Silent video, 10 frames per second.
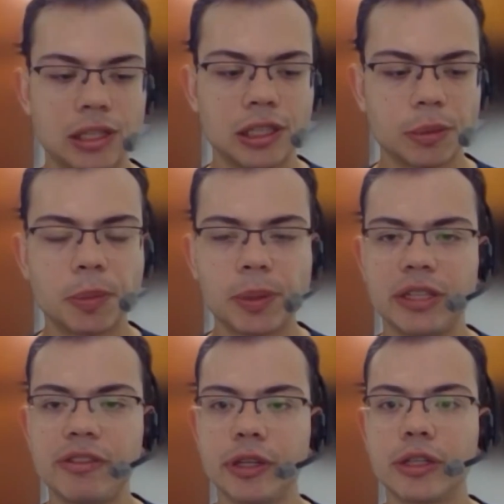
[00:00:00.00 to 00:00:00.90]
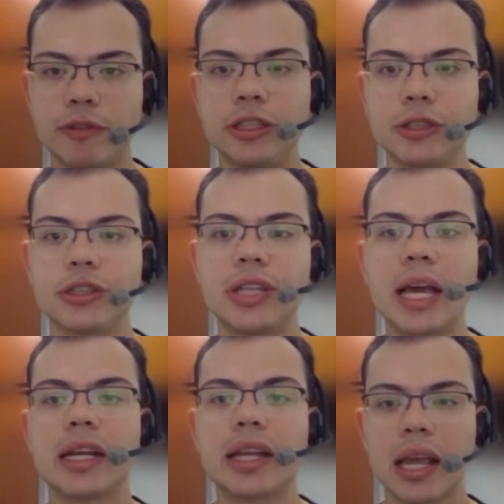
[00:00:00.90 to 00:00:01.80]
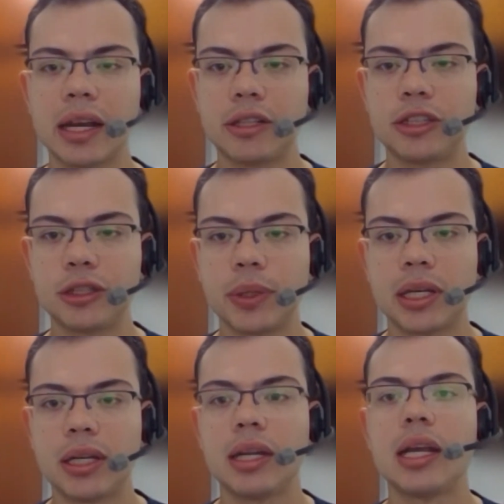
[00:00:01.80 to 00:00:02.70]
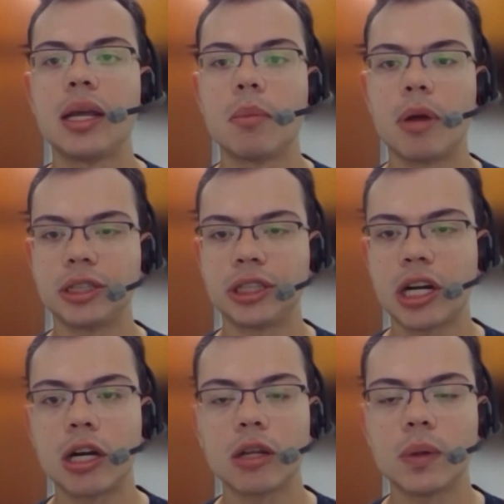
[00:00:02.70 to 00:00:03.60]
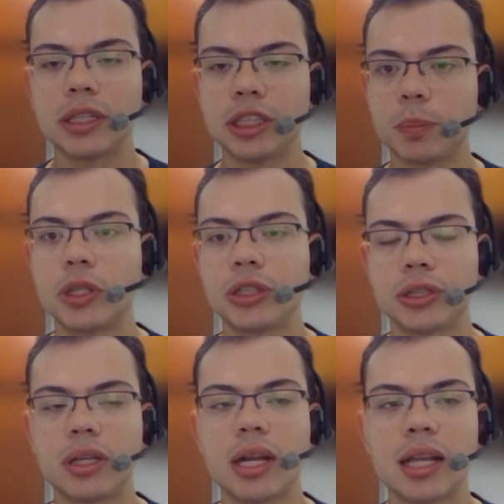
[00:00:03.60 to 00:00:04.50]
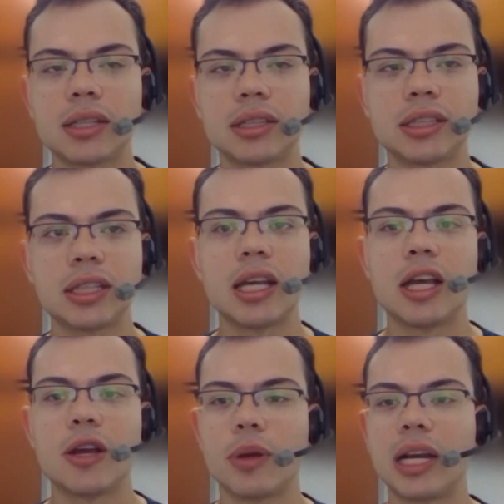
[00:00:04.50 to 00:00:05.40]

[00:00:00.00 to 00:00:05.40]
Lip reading: Some specific features dedicated to run Montecarlo and dispersion analysis Right